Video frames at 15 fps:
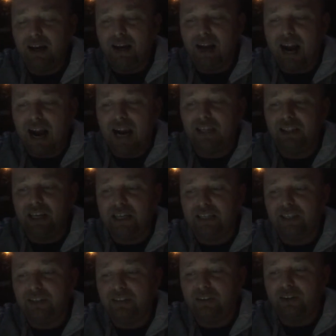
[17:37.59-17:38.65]

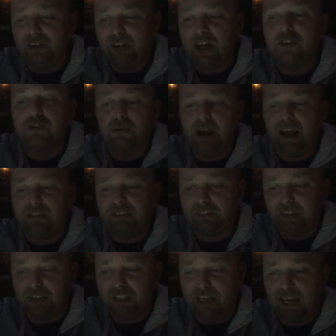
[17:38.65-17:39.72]
highlighted or addressed
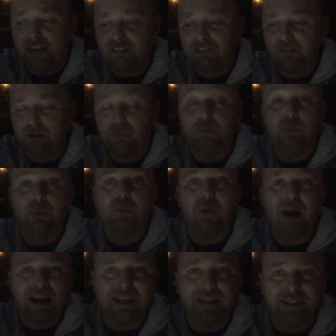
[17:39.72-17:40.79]
that yes, or
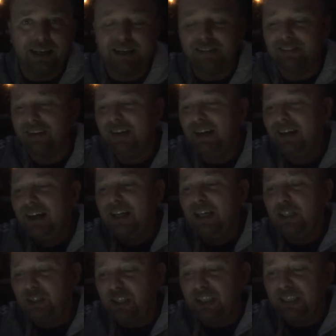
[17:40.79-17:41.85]
recognized
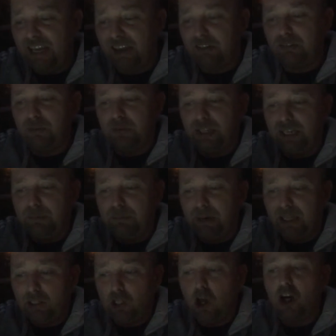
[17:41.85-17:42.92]
that yes, okay,
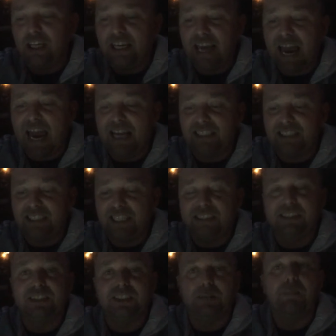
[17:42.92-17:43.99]
by locking access
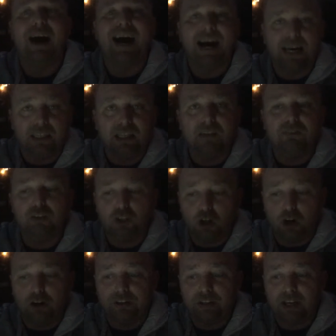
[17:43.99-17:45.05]
to some high level
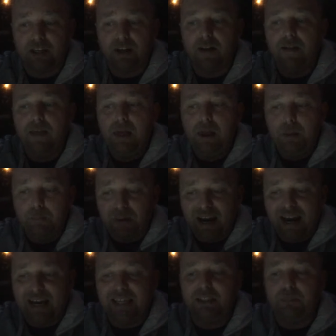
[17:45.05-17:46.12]
content
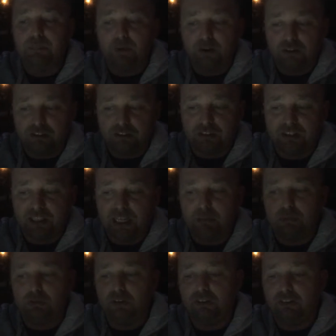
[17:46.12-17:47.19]
behind the purchase of the
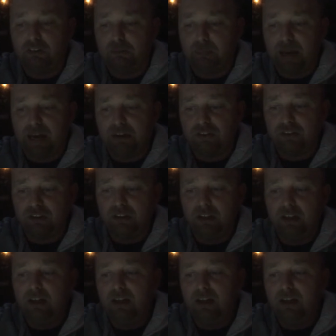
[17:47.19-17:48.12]
game's first expansion,